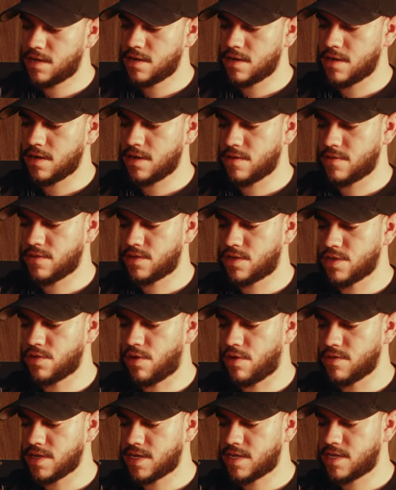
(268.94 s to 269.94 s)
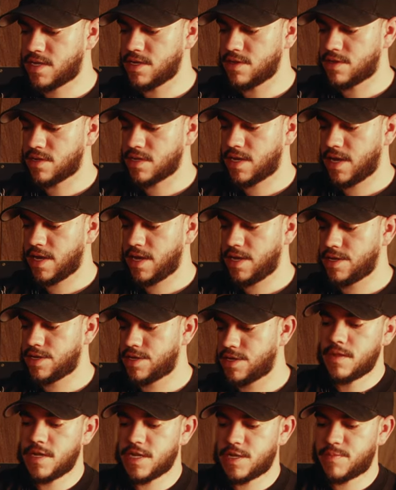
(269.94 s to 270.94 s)
uh, to go on the Tilta
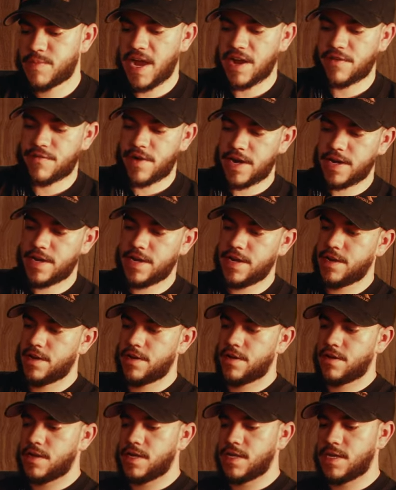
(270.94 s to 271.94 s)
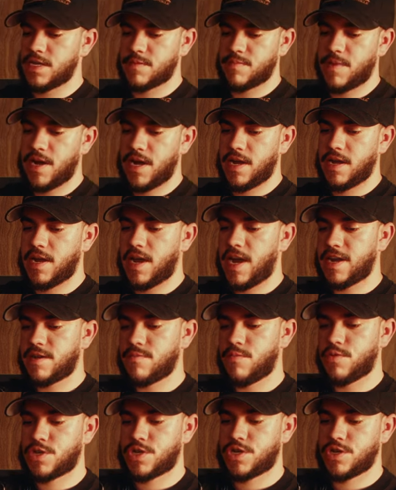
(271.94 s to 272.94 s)
cage. This bag right here is my
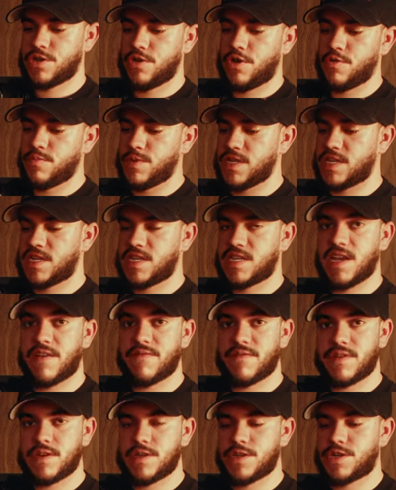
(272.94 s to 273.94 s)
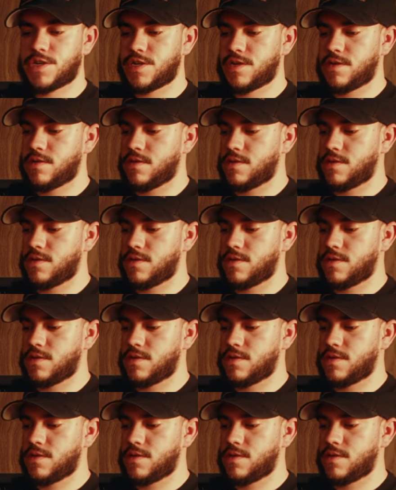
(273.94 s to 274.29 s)
Atomos Shinobi 7 inch